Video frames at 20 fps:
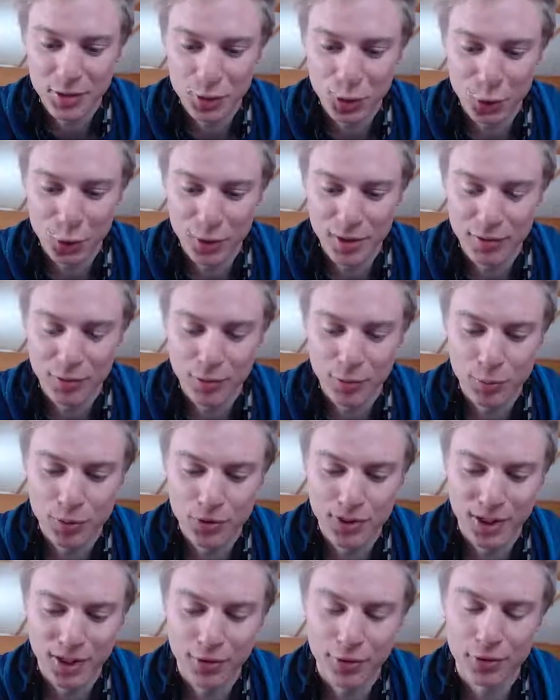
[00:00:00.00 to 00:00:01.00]
So if you
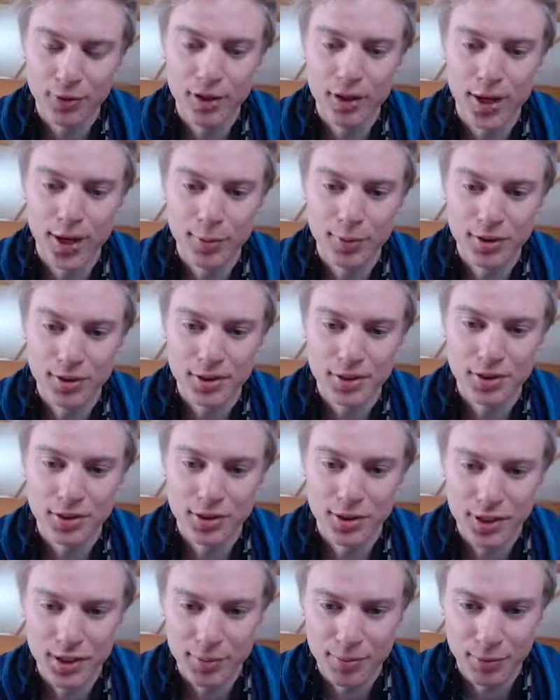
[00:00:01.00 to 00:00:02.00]
put down 3
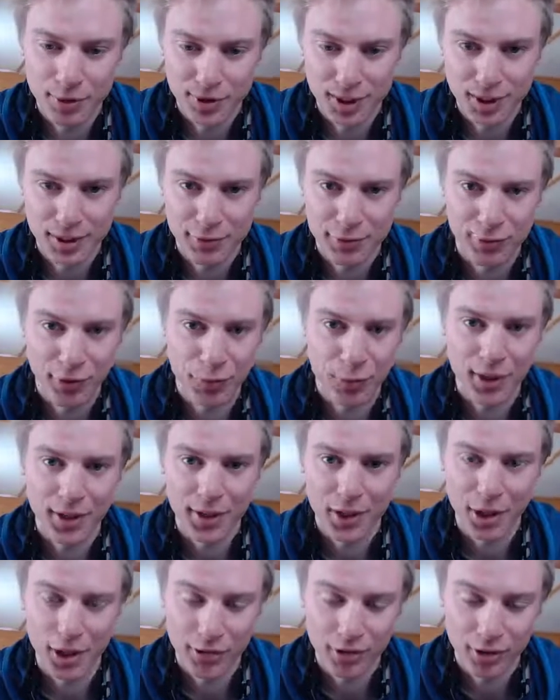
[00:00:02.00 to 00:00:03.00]
goblins protecting from
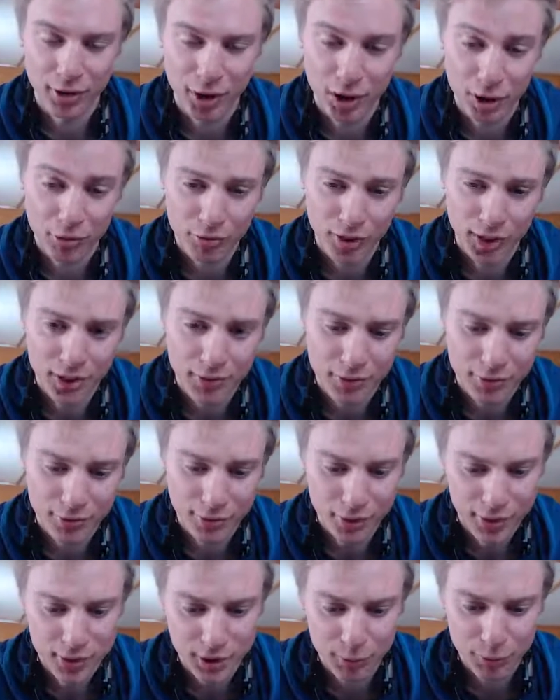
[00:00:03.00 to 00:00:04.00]
1 hog rider,
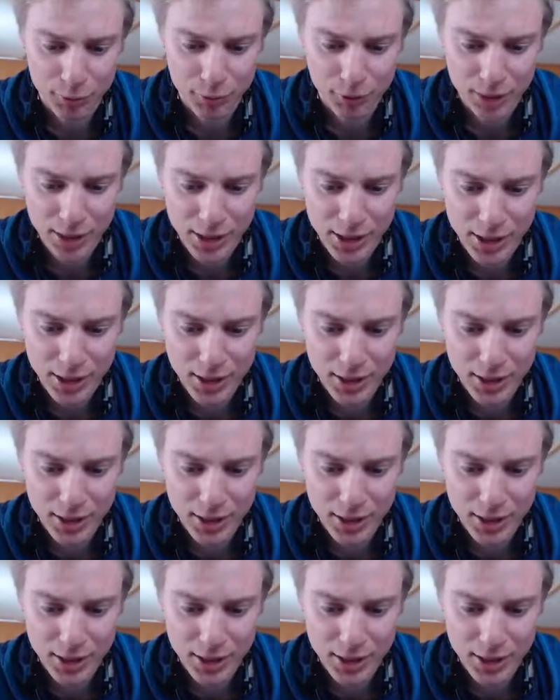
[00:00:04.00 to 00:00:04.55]
for example,